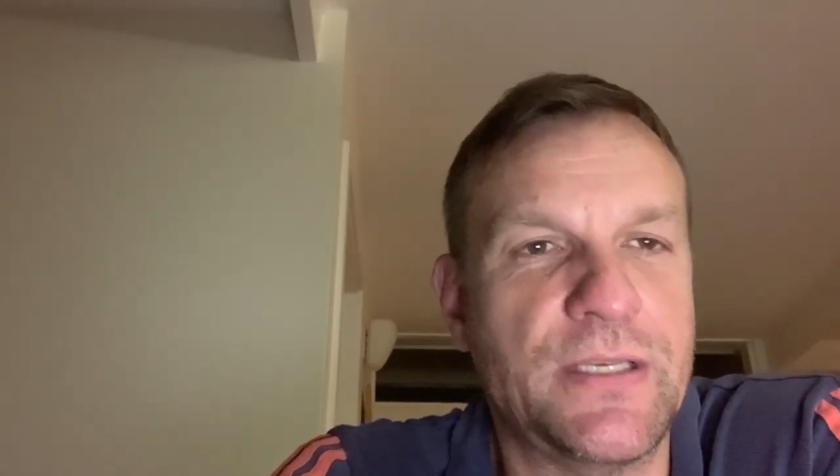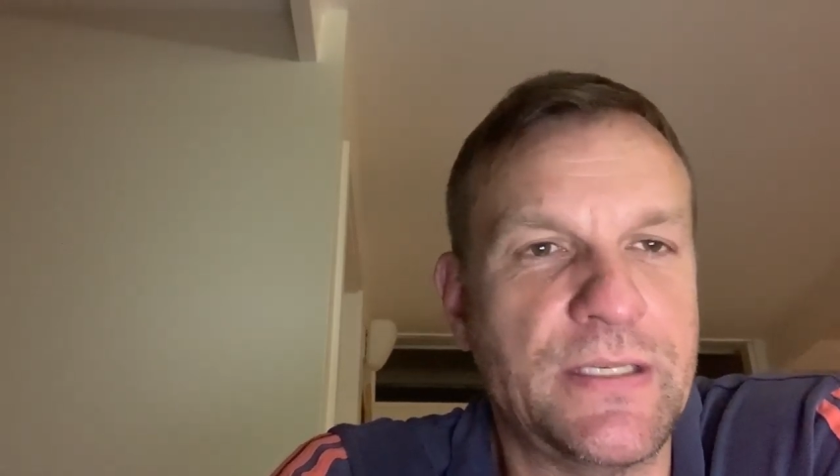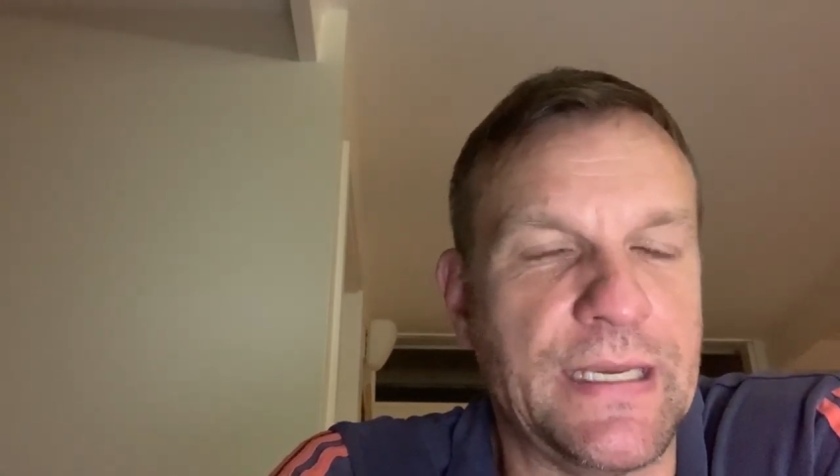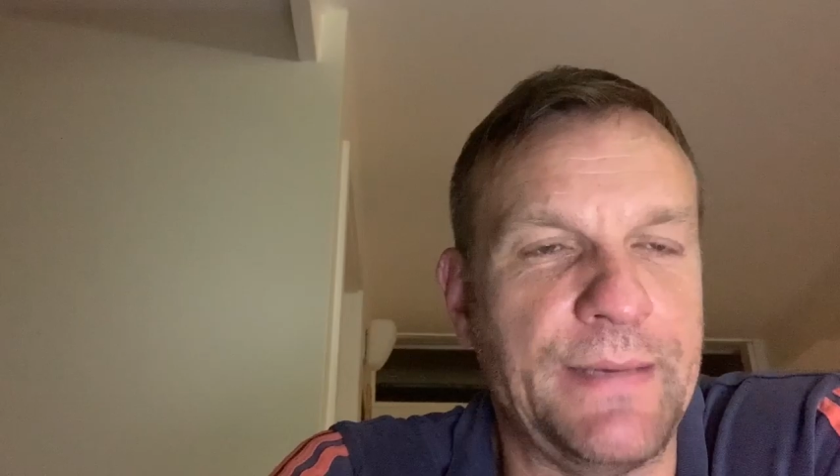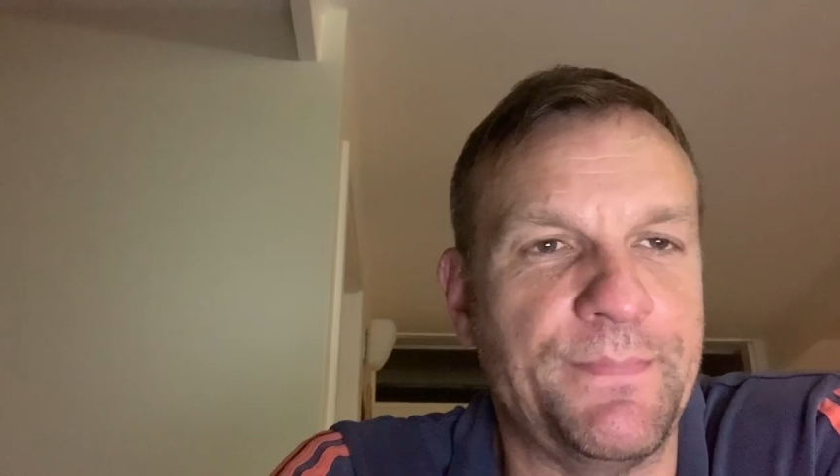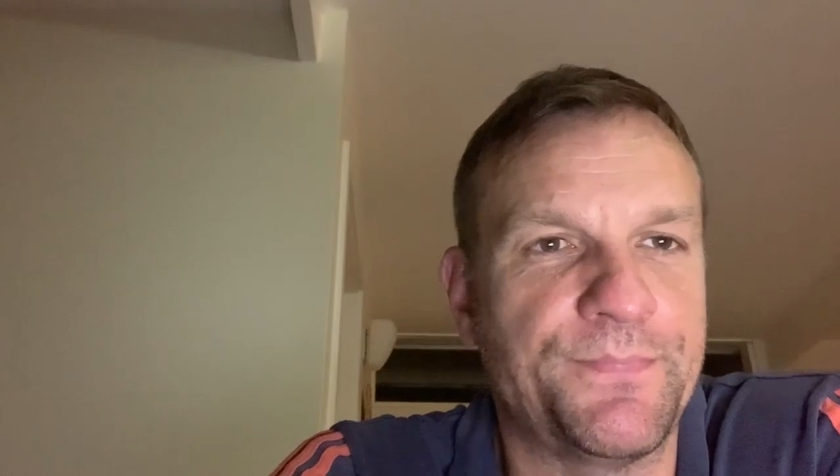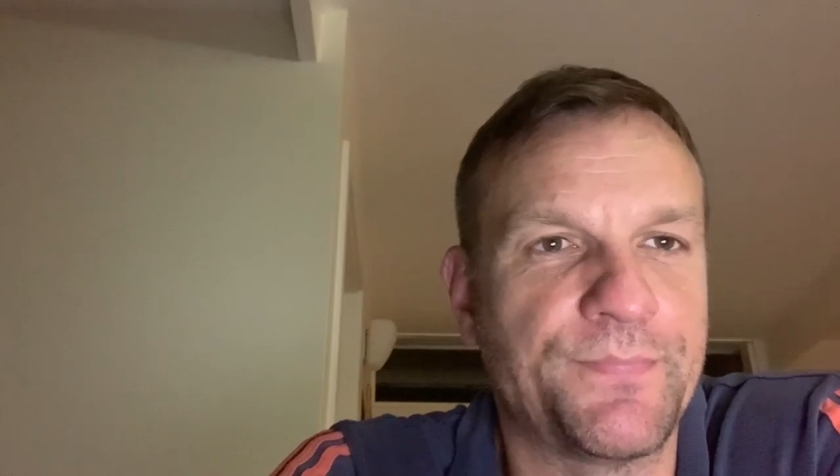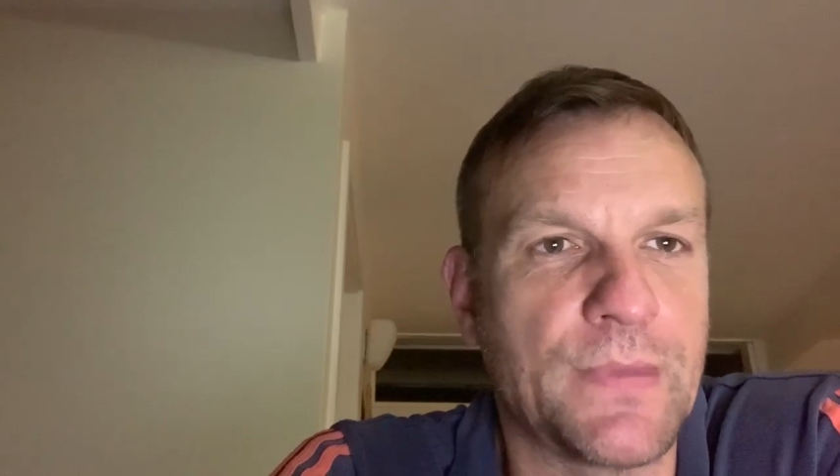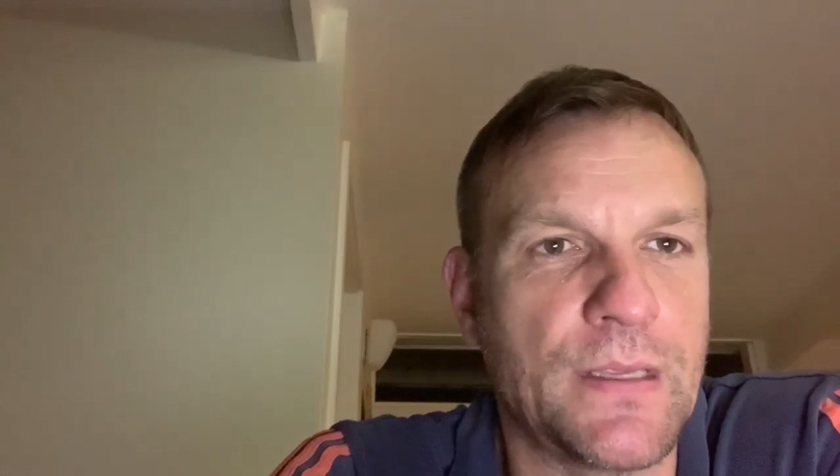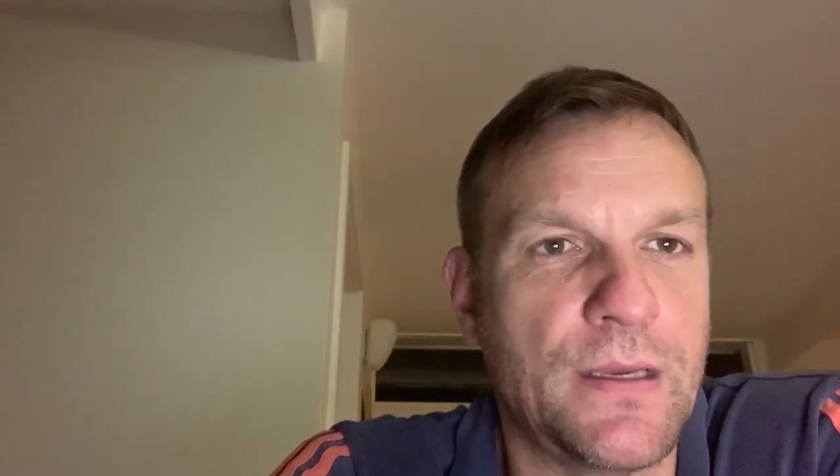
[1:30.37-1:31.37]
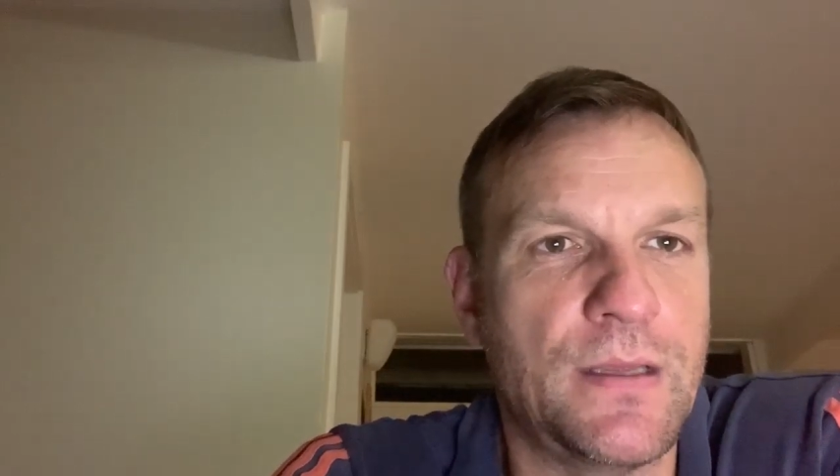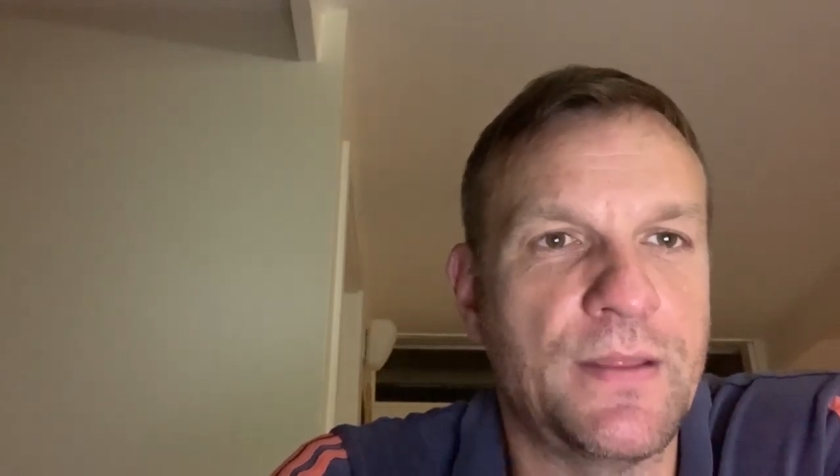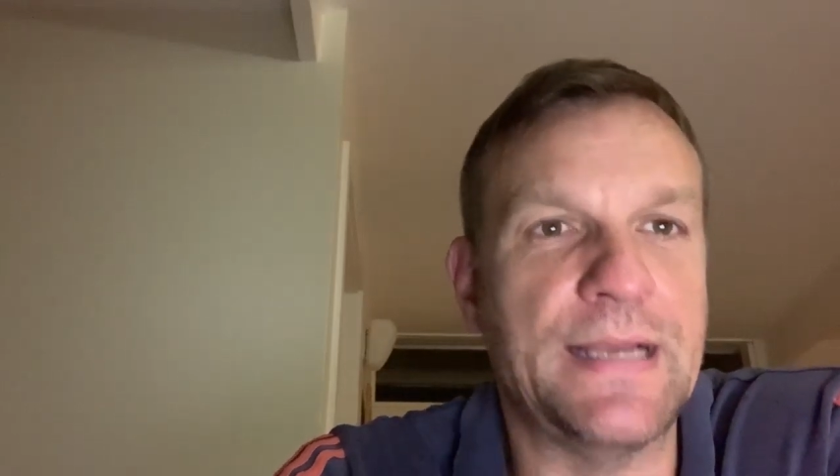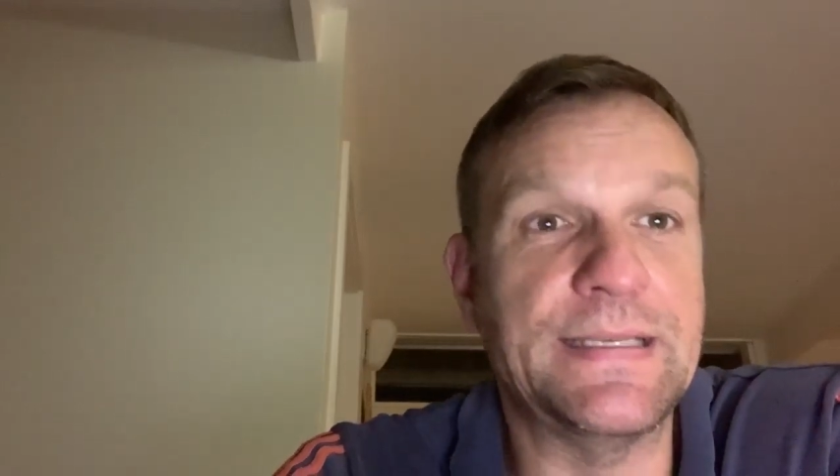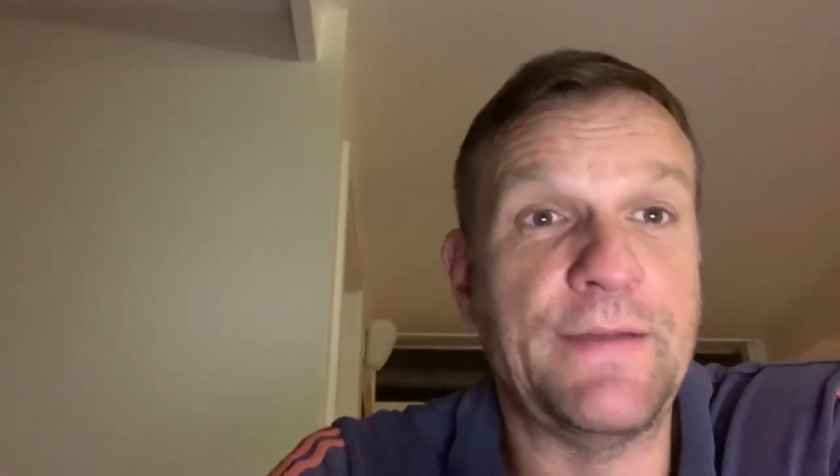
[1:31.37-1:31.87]
see.
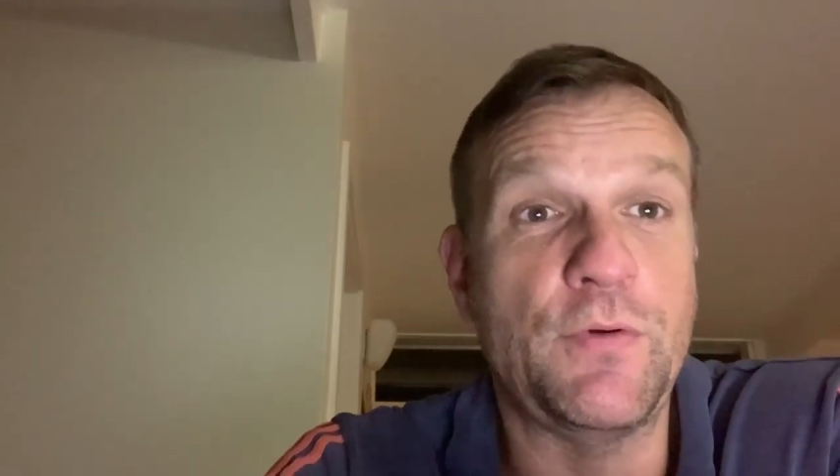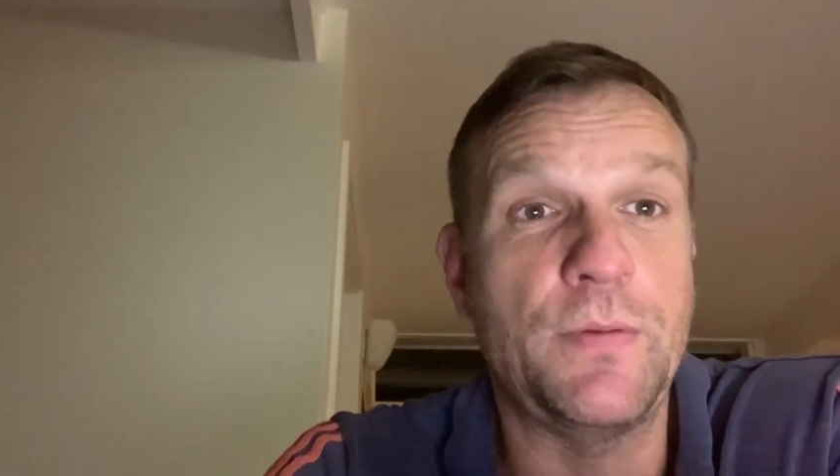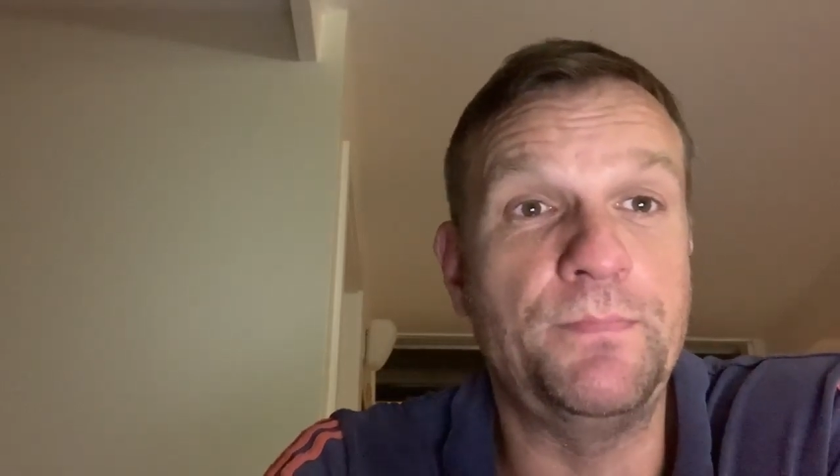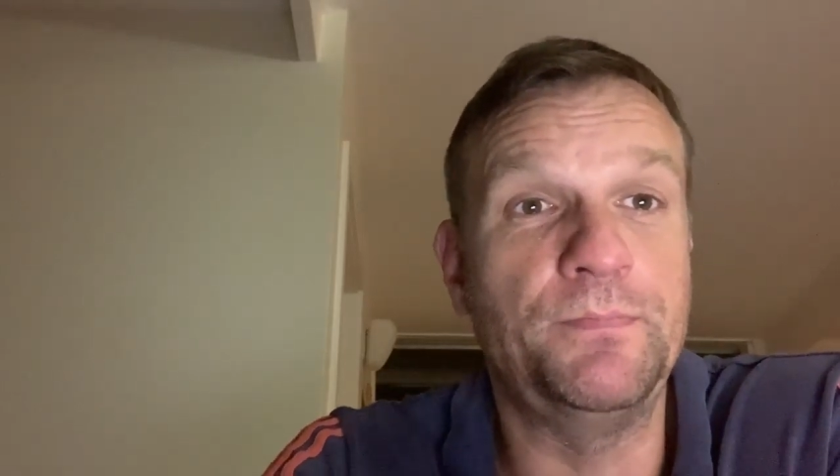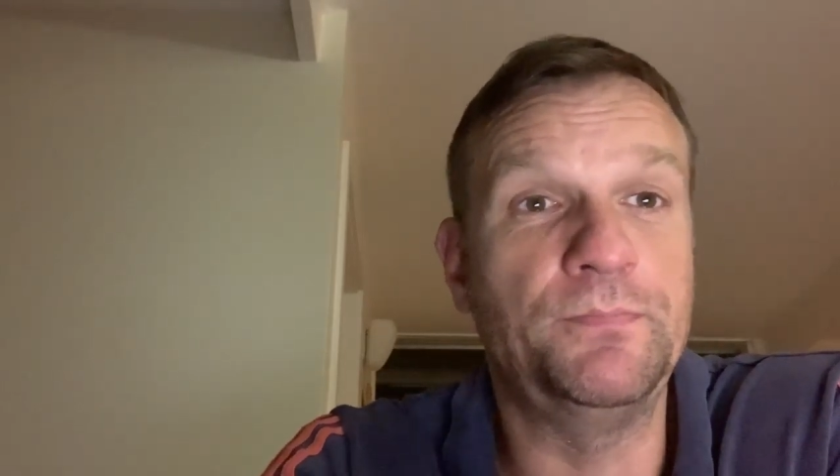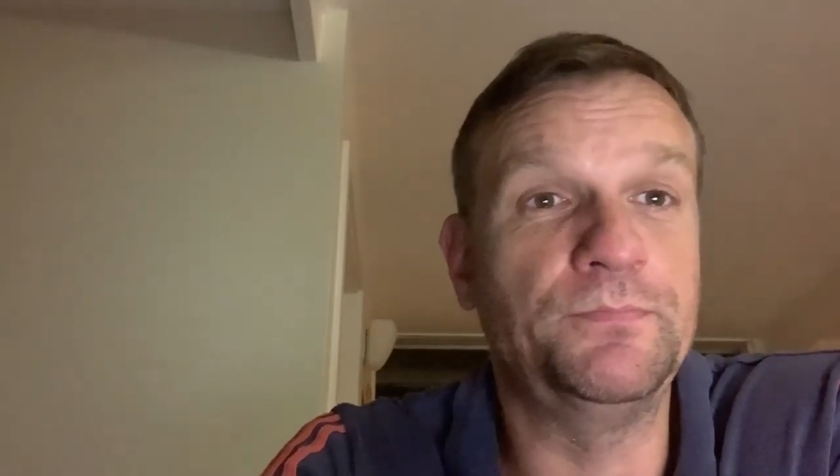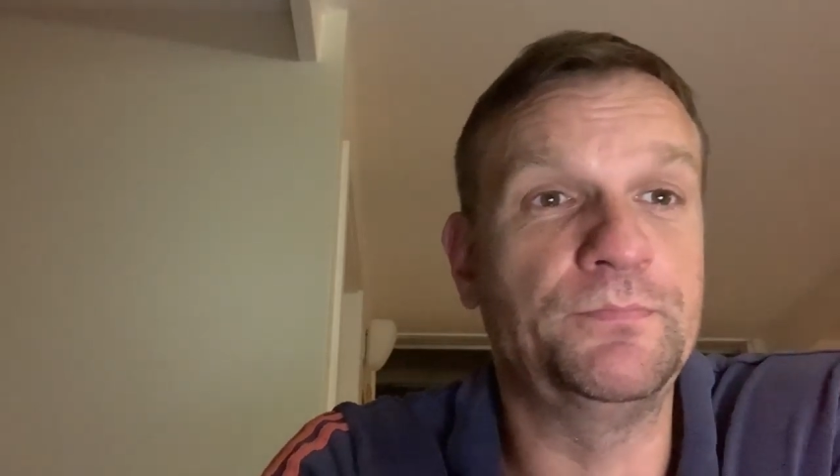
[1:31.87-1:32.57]
Thanks, everyone.